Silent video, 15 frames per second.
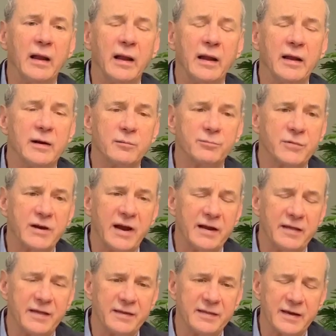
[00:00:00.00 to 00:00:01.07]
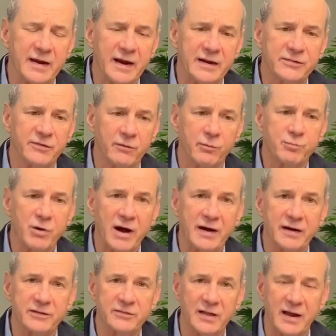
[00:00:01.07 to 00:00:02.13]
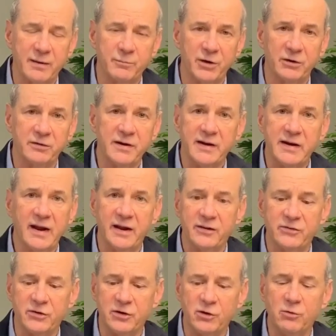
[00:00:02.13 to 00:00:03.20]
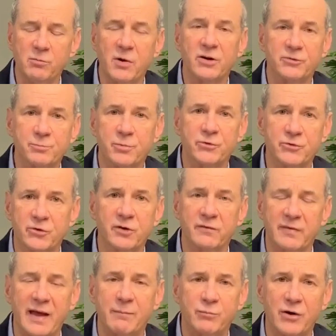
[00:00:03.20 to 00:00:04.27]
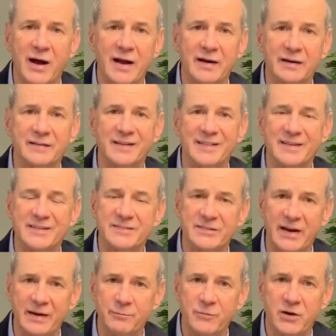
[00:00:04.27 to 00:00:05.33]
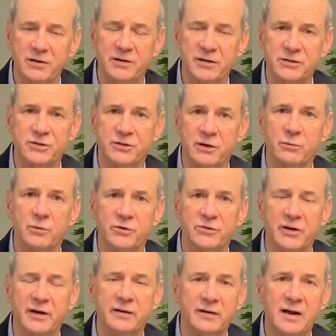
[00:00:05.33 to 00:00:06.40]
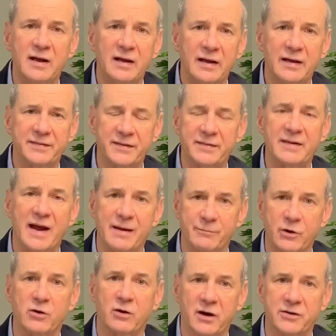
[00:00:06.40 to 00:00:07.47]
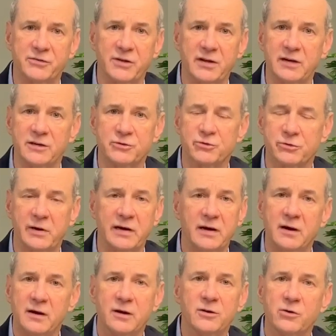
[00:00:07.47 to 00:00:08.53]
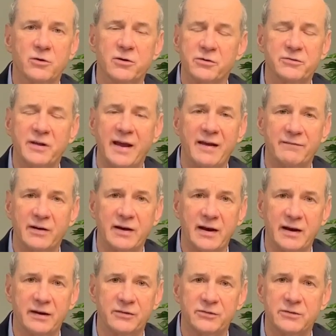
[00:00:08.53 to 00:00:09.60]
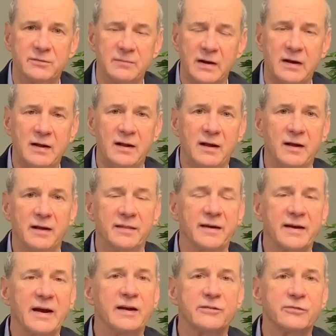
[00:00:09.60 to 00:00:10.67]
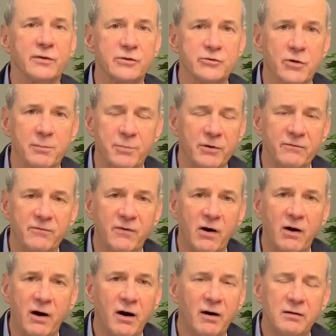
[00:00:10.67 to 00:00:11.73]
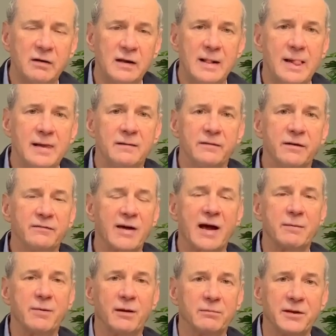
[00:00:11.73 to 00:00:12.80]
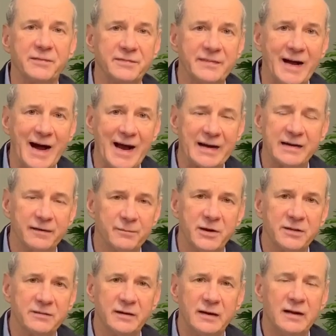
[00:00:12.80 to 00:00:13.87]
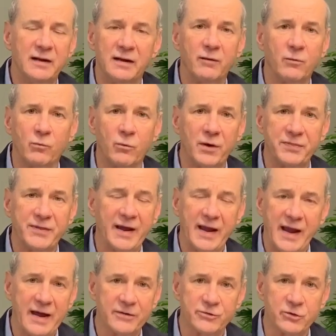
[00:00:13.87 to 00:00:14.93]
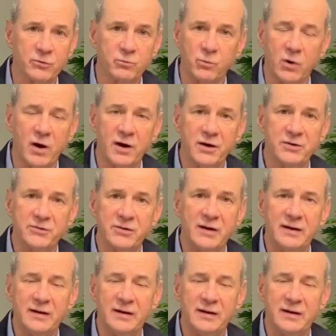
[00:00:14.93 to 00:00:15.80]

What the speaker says: in the case of a product's liability case, you must preserve that product in the same condition it was in at the time it caused the injury in order to have a case. In the case of a trip and fall, you've got to be able to document what the hazard was